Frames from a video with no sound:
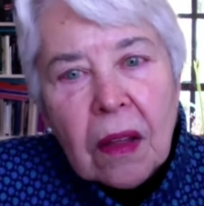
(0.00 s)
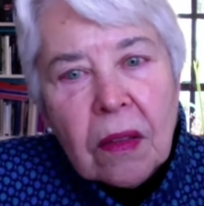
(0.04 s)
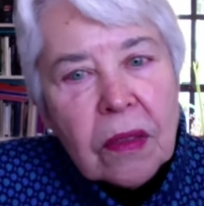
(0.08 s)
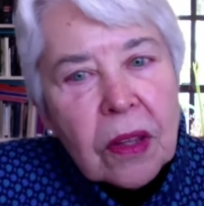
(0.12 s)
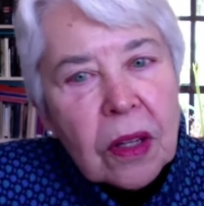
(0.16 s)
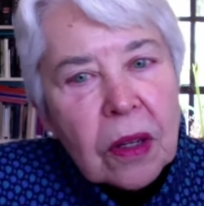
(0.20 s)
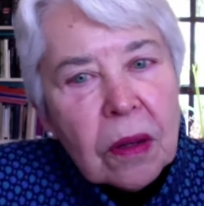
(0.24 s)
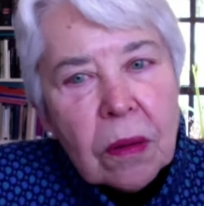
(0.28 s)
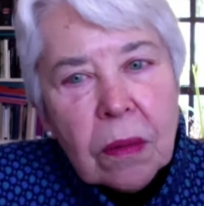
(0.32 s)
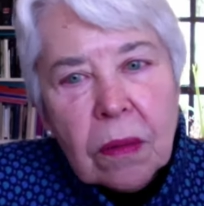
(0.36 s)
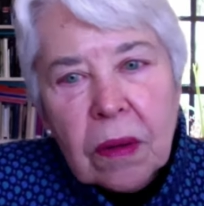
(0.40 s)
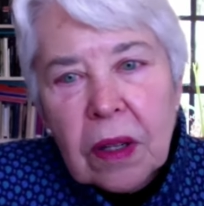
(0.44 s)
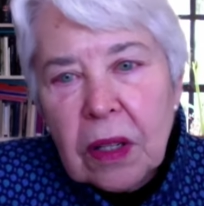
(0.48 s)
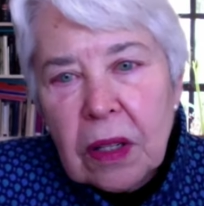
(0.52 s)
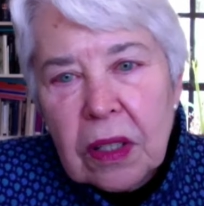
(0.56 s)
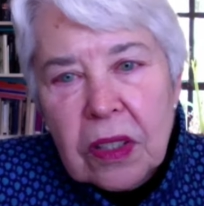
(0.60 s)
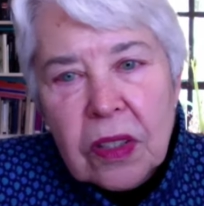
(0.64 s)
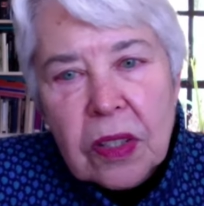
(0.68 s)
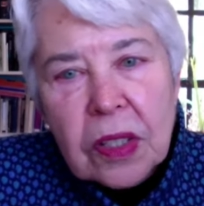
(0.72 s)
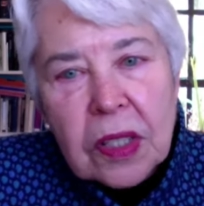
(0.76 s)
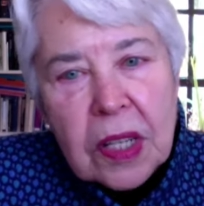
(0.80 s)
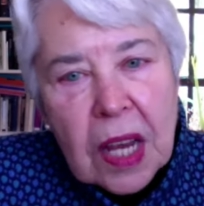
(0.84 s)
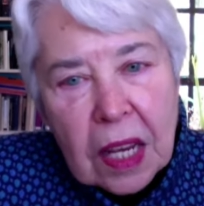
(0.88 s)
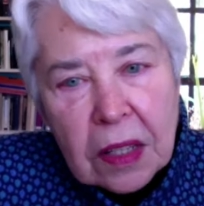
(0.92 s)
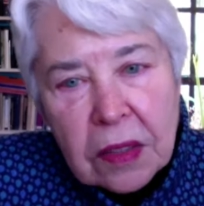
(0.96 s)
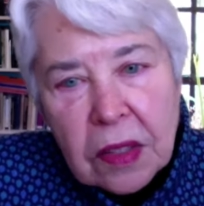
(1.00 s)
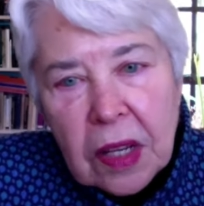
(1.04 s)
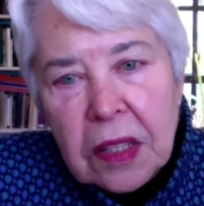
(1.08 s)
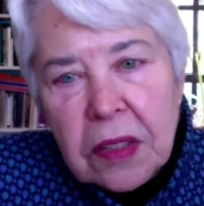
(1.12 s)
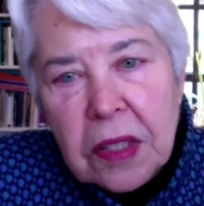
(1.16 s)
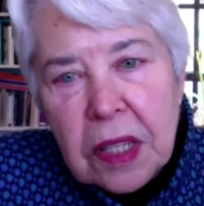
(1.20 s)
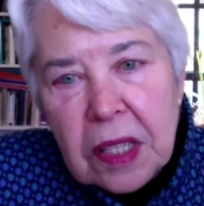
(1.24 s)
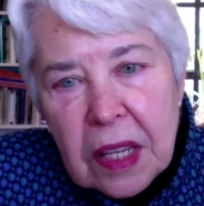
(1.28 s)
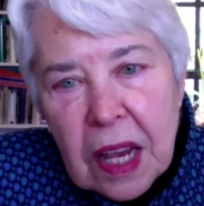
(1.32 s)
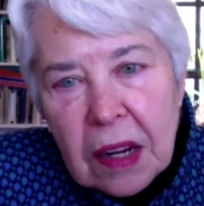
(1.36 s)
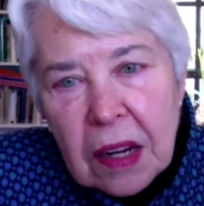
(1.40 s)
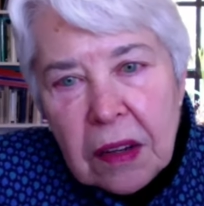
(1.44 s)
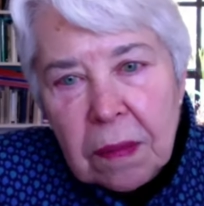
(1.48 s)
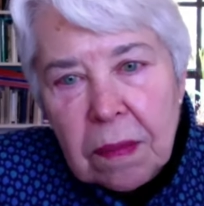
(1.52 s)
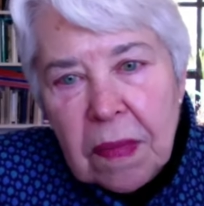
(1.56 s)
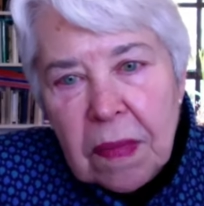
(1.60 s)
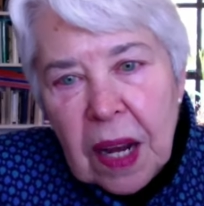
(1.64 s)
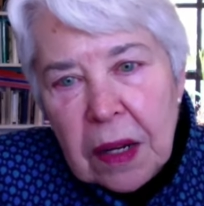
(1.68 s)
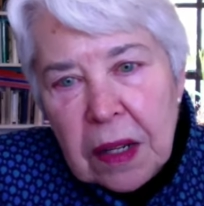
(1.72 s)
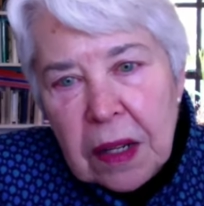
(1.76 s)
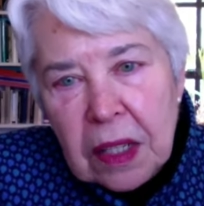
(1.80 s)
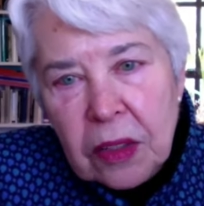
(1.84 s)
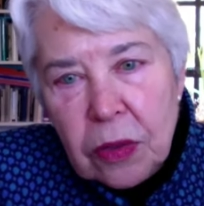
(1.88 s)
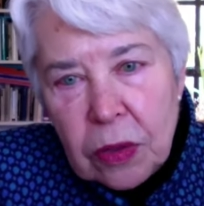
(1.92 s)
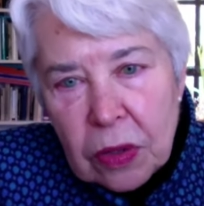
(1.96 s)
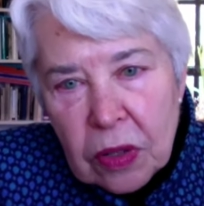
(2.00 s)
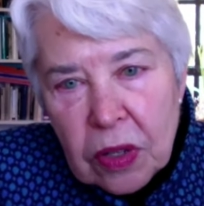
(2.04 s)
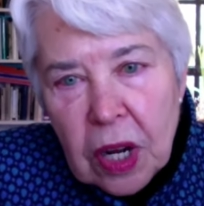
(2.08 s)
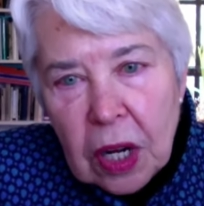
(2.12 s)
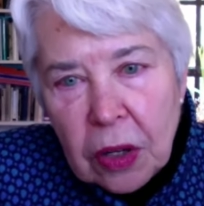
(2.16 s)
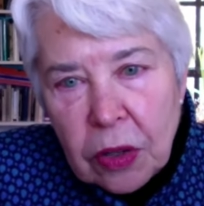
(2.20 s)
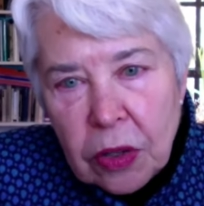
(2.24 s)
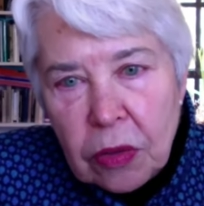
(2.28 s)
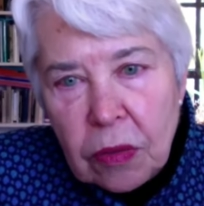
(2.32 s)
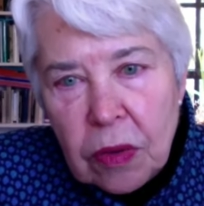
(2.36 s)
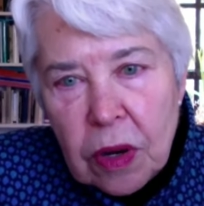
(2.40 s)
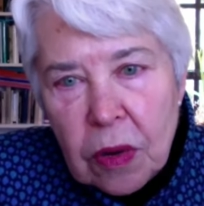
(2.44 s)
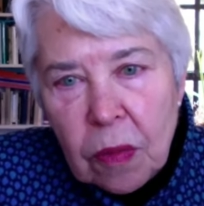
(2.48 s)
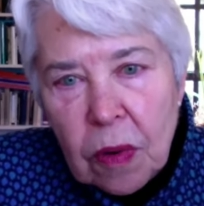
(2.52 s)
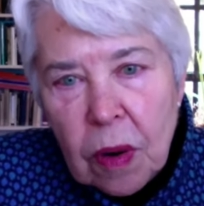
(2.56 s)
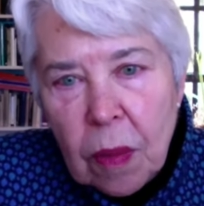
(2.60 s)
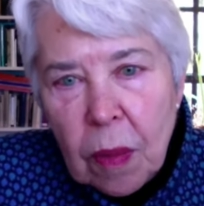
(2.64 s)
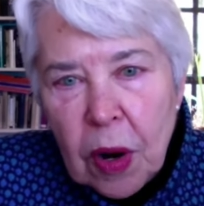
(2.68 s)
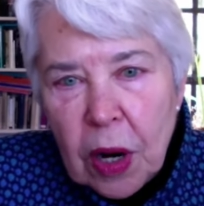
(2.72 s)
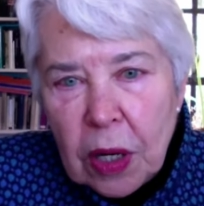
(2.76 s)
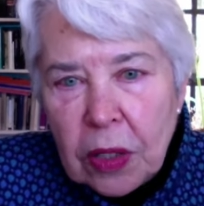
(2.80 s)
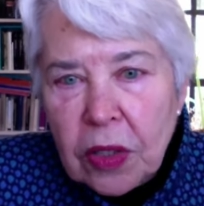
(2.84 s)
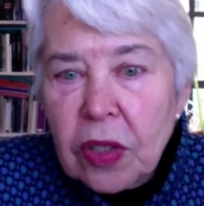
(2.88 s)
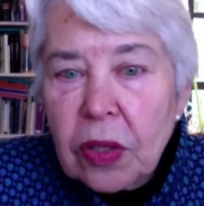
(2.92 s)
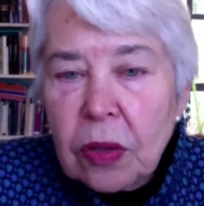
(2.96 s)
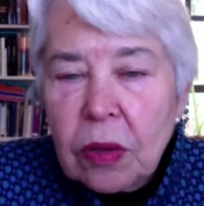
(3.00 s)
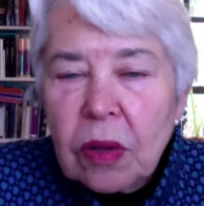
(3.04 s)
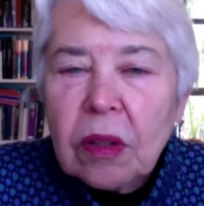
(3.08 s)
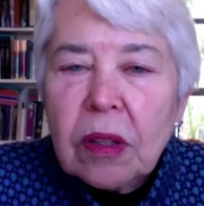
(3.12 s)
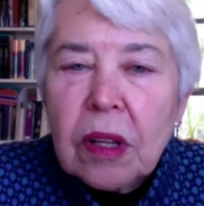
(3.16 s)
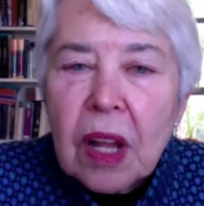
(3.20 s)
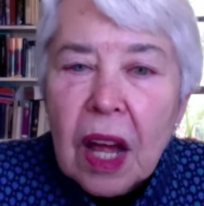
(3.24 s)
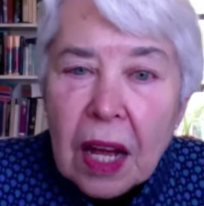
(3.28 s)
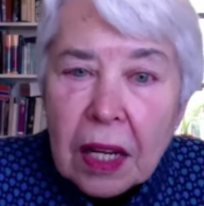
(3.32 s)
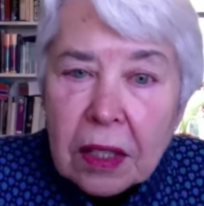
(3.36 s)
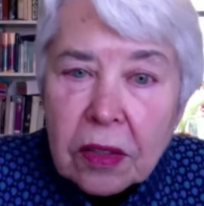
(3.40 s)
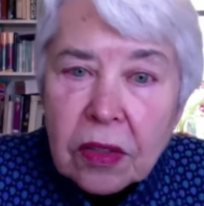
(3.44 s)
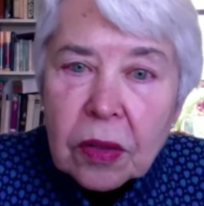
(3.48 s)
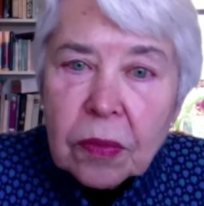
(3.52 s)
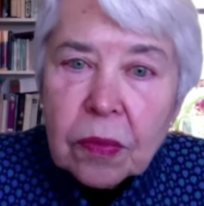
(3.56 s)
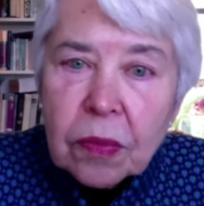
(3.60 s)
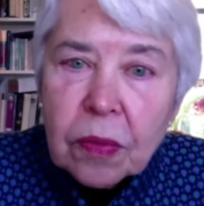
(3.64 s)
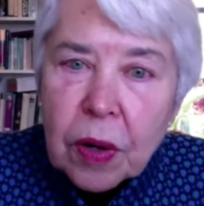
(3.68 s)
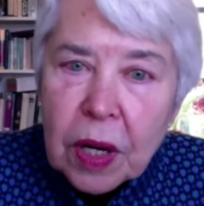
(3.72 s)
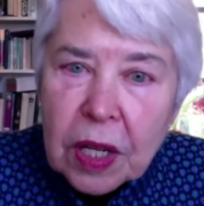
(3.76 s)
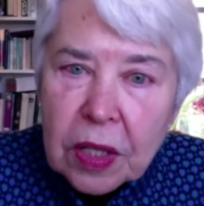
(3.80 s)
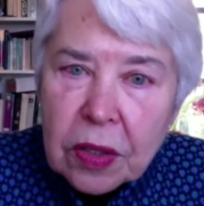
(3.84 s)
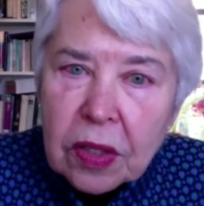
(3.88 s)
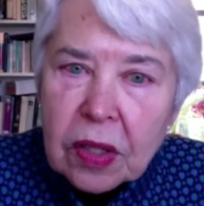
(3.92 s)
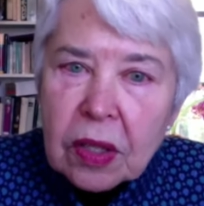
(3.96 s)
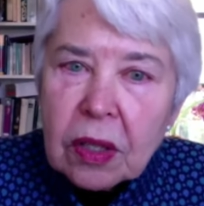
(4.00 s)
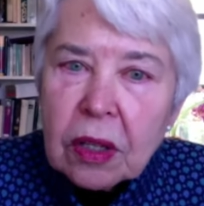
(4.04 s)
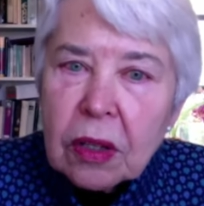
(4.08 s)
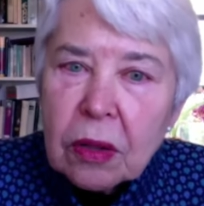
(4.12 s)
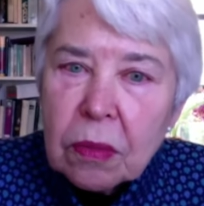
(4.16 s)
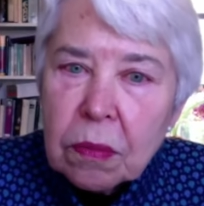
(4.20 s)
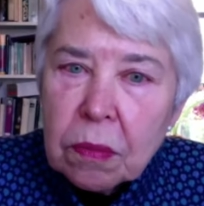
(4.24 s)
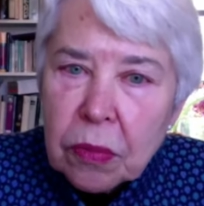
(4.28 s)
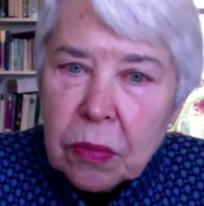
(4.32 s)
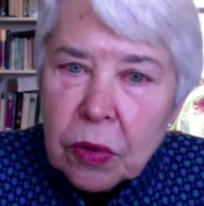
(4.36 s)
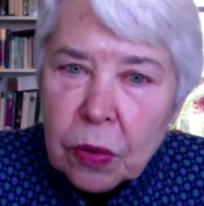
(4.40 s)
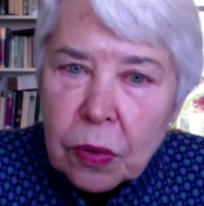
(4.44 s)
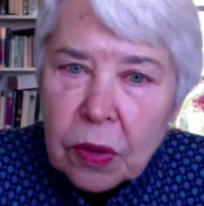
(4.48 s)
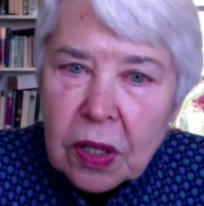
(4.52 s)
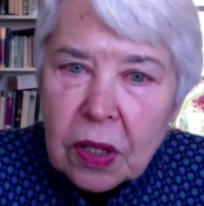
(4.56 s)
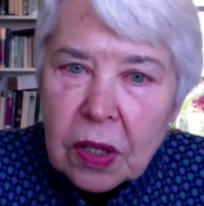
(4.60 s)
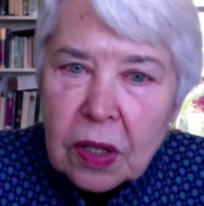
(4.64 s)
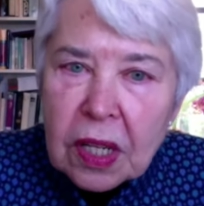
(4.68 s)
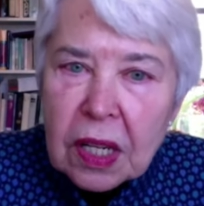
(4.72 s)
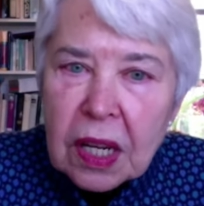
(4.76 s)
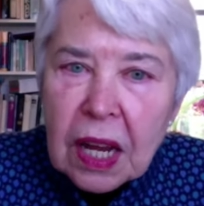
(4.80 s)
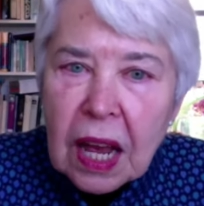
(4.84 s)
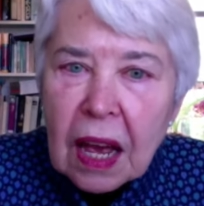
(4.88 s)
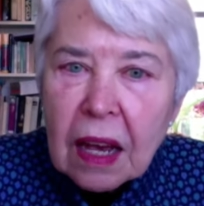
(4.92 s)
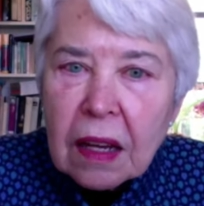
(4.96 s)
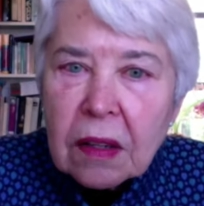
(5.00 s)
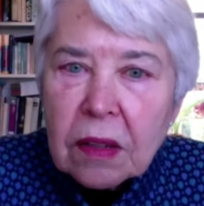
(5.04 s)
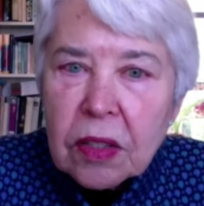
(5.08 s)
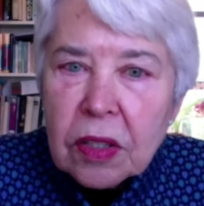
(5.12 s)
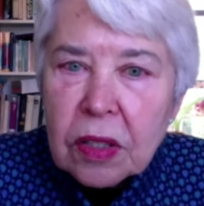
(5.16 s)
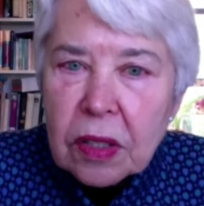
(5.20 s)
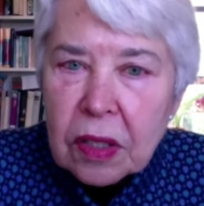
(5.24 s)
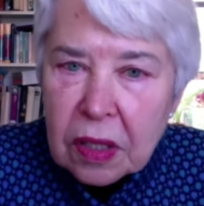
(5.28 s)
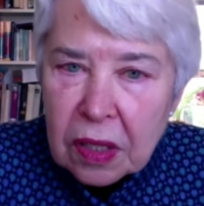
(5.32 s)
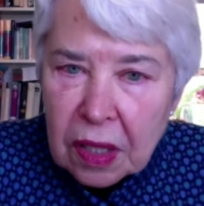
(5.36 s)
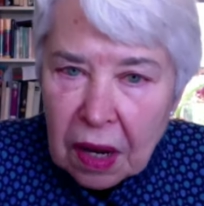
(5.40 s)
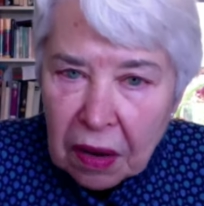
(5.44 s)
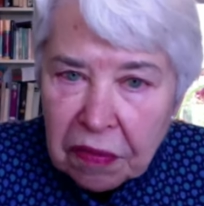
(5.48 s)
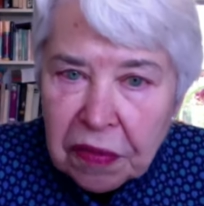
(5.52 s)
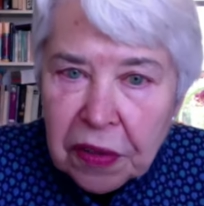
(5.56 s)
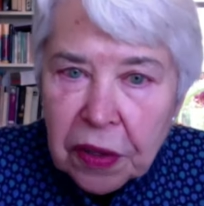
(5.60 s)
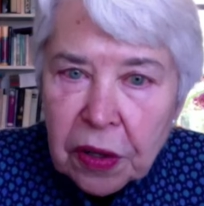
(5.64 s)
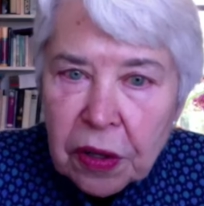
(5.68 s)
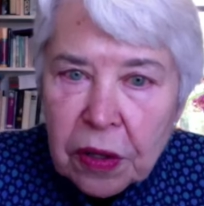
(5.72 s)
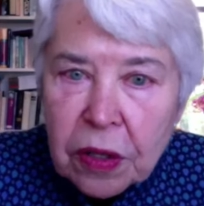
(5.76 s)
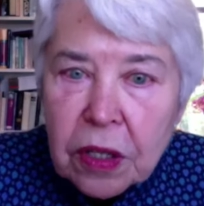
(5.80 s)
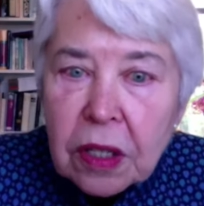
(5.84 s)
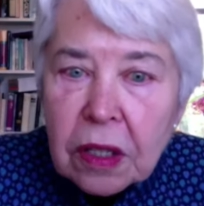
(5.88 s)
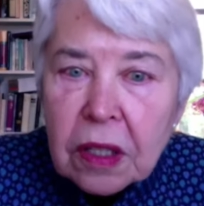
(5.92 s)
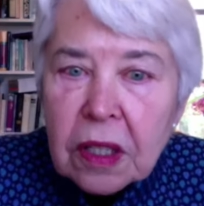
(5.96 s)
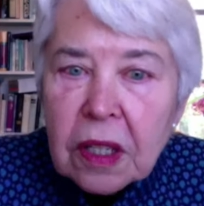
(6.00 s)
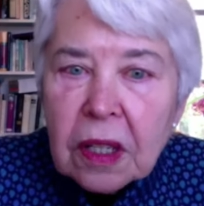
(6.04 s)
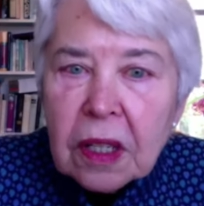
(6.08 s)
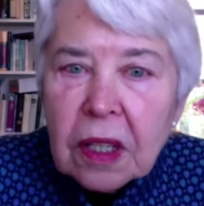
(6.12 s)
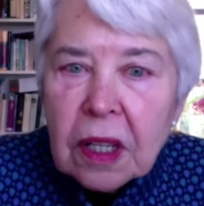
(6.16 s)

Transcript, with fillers: There is, as I said in my introductory remarks, there are lots of ways that community has suffered